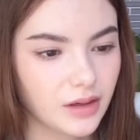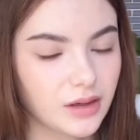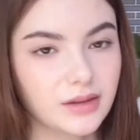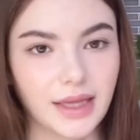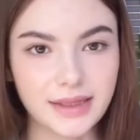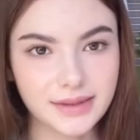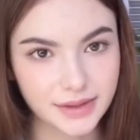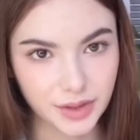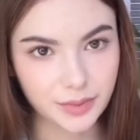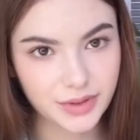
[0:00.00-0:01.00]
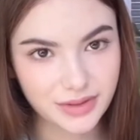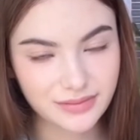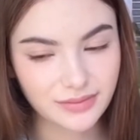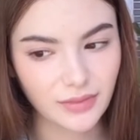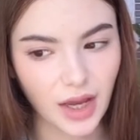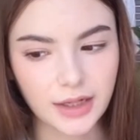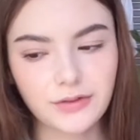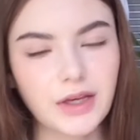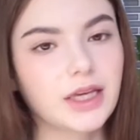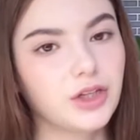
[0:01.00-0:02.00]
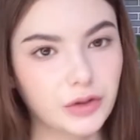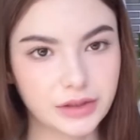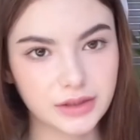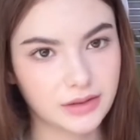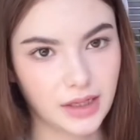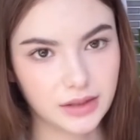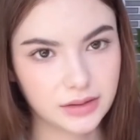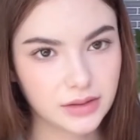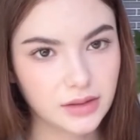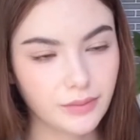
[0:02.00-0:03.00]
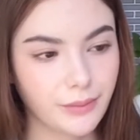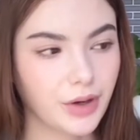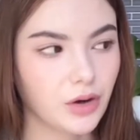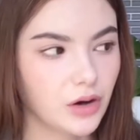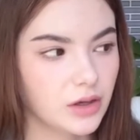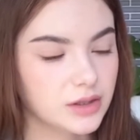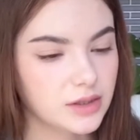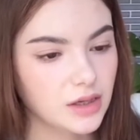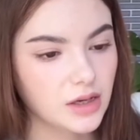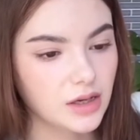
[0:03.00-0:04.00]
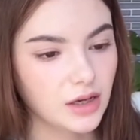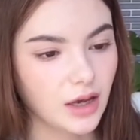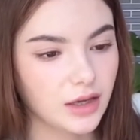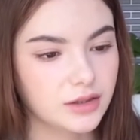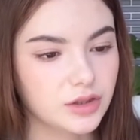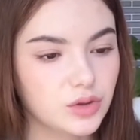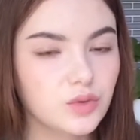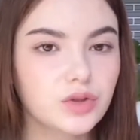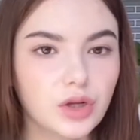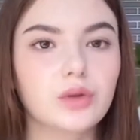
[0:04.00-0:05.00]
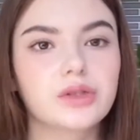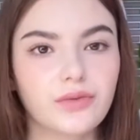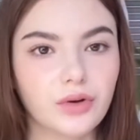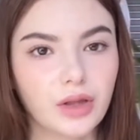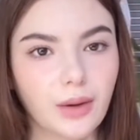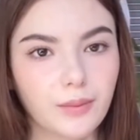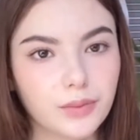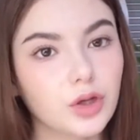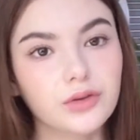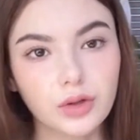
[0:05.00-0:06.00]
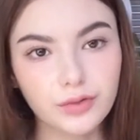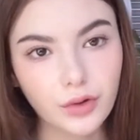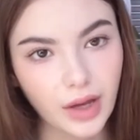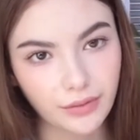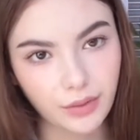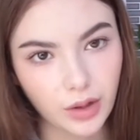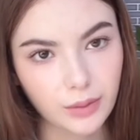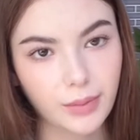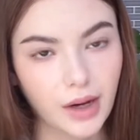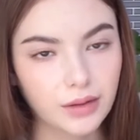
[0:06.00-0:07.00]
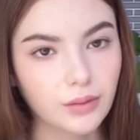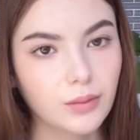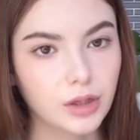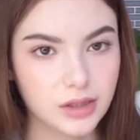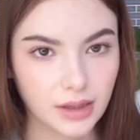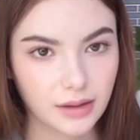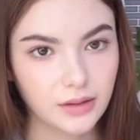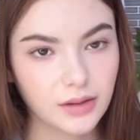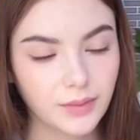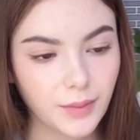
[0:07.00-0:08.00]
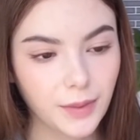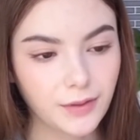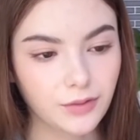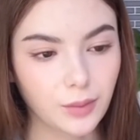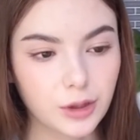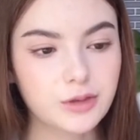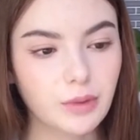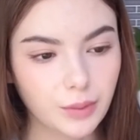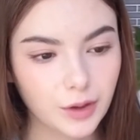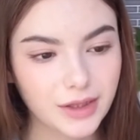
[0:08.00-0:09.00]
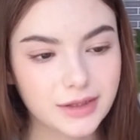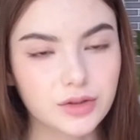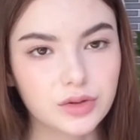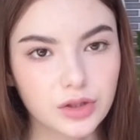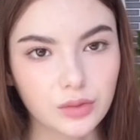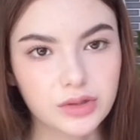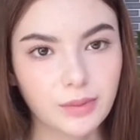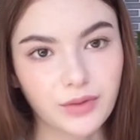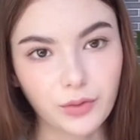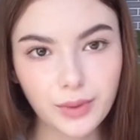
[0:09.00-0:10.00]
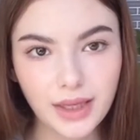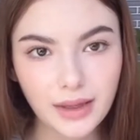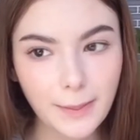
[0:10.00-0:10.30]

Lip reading: Lay's chips and they cannot eat that because it's too salty for them. Not for everyone, but mostly for most people it's too salty. But for me,